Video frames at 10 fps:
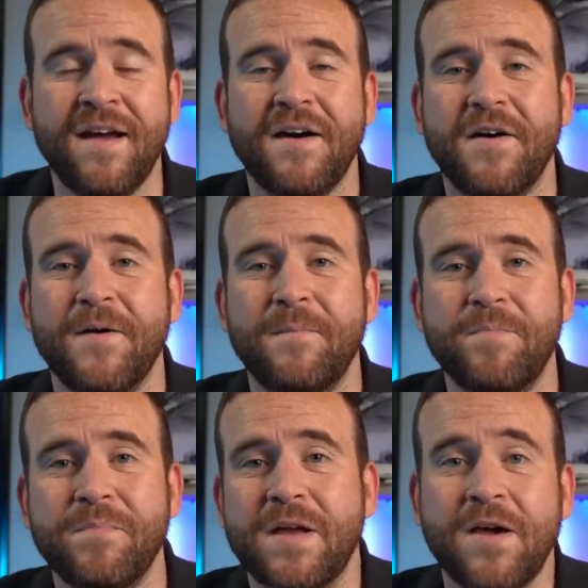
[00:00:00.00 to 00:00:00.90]
Um,
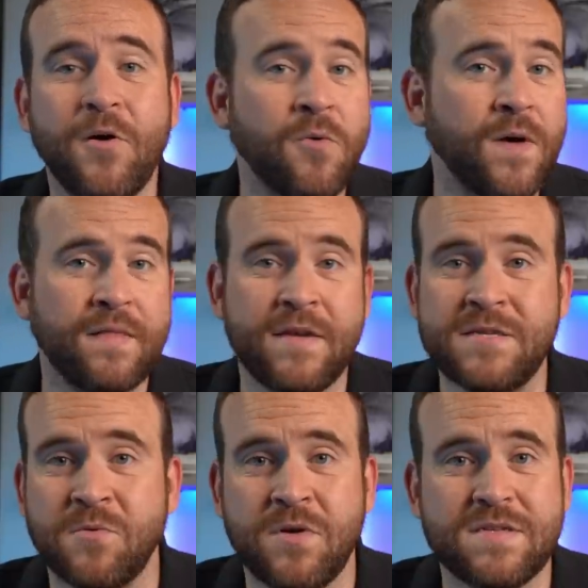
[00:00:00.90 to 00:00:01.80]
but go at
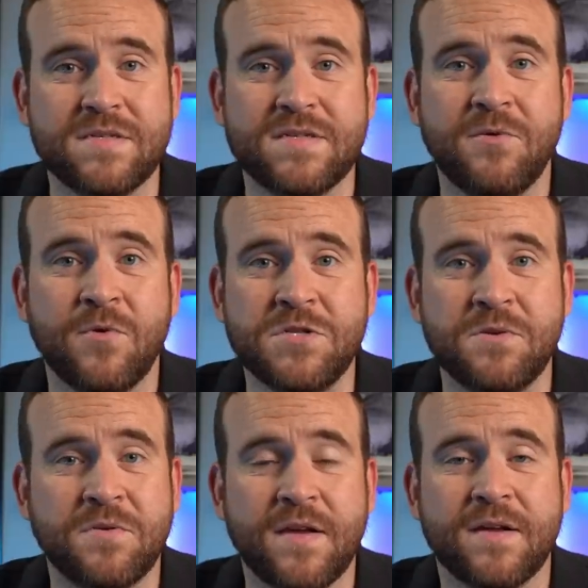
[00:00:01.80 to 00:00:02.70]
least once and see what
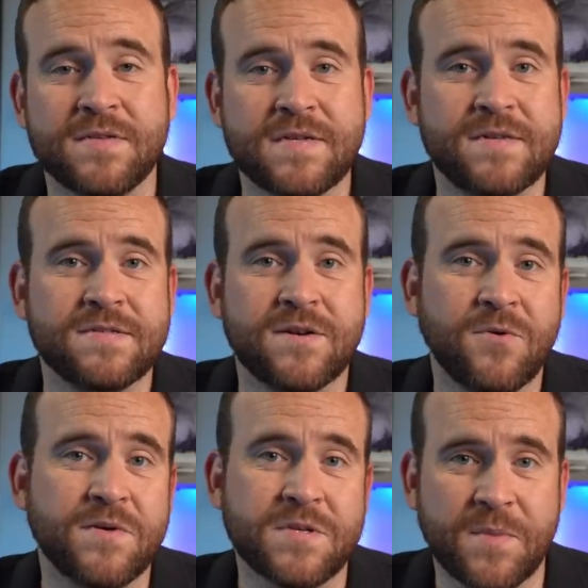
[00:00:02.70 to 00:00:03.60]
you think, because it is a
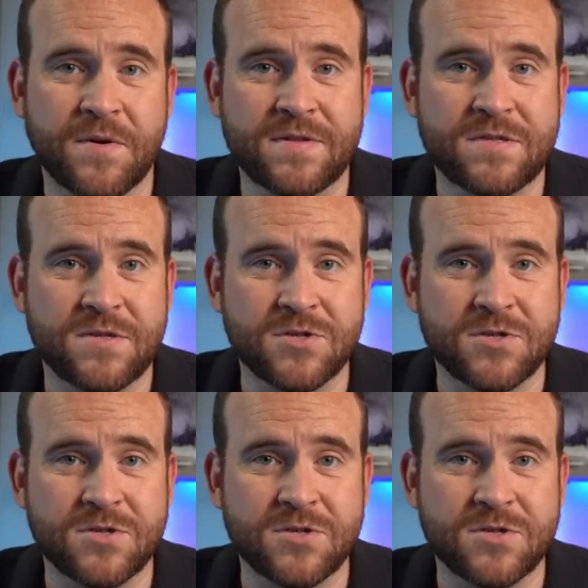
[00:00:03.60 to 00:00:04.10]
cool experience to